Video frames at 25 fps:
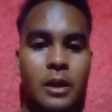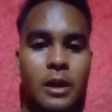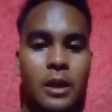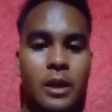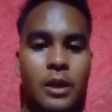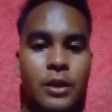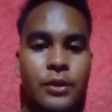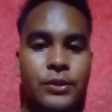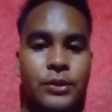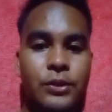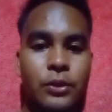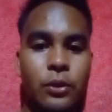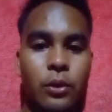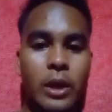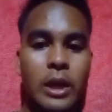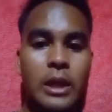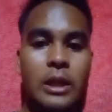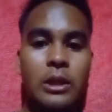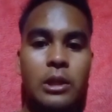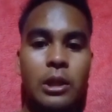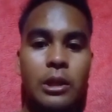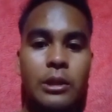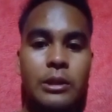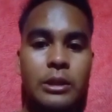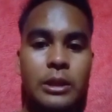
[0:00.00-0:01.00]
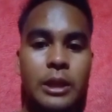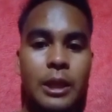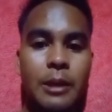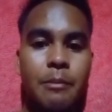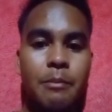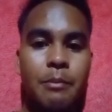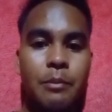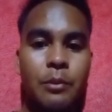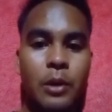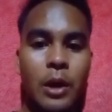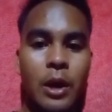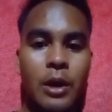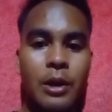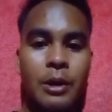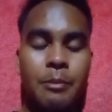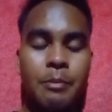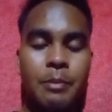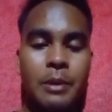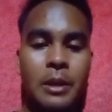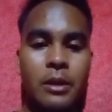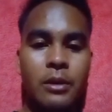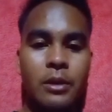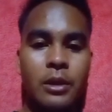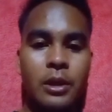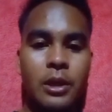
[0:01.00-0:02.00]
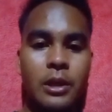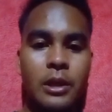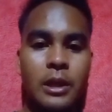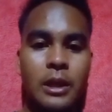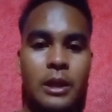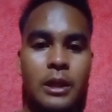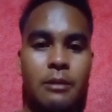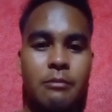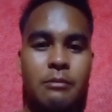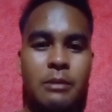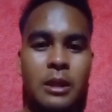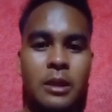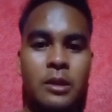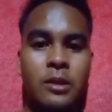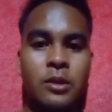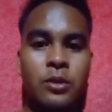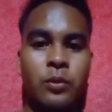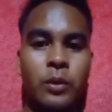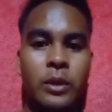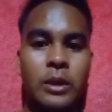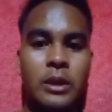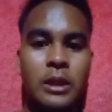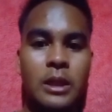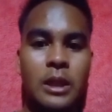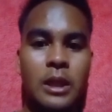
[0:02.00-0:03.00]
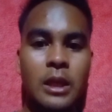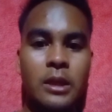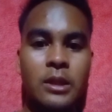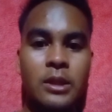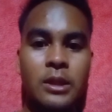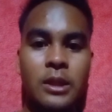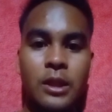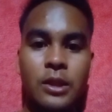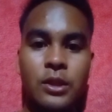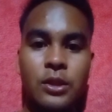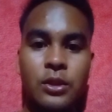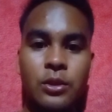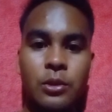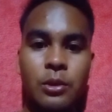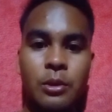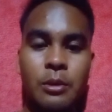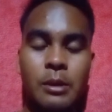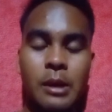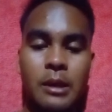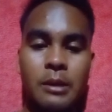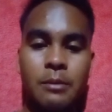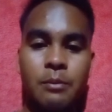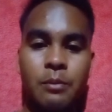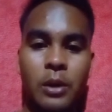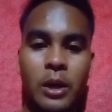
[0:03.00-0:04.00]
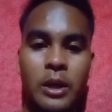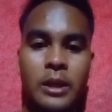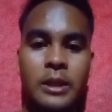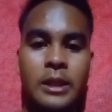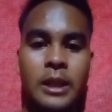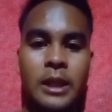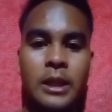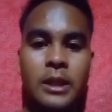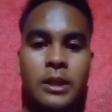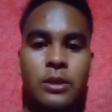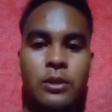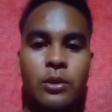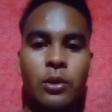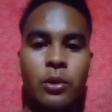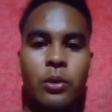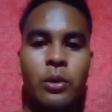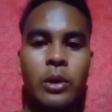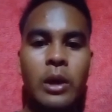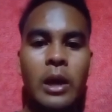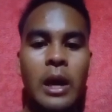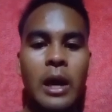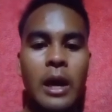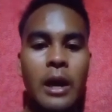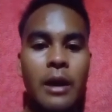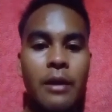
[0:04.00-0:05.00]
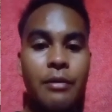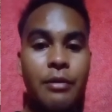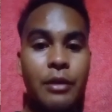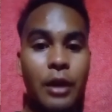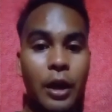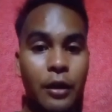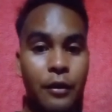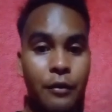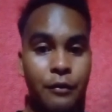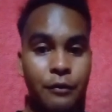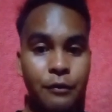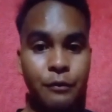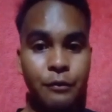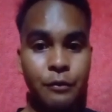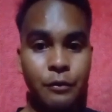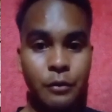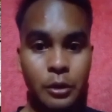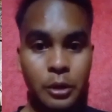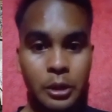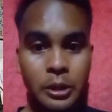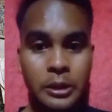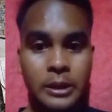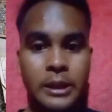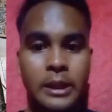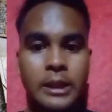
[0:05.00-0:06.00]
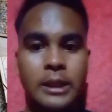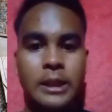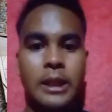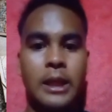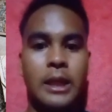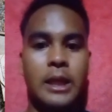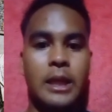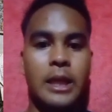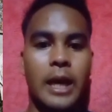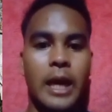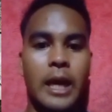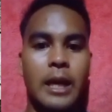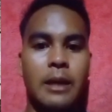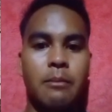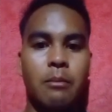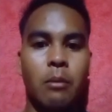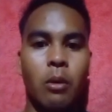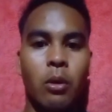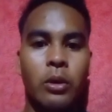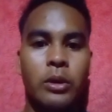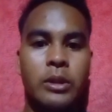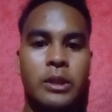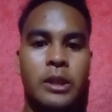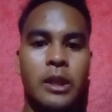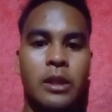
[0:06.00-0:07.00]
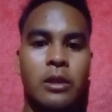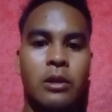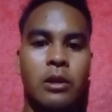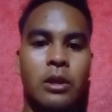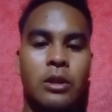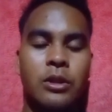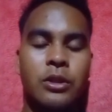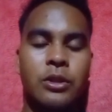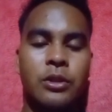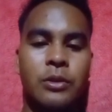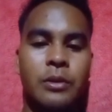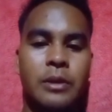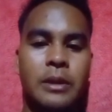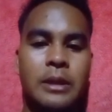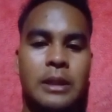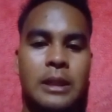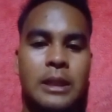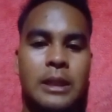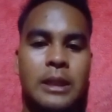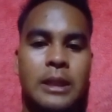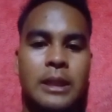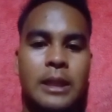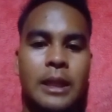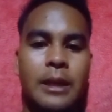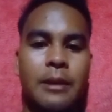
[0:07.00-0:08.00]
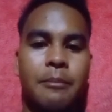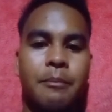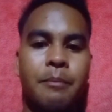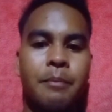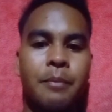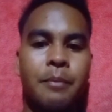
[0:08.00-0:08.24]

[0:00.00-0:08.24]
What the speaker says: So in contemporary period in the mid 20th century at present, no, diversity and multiculturalism,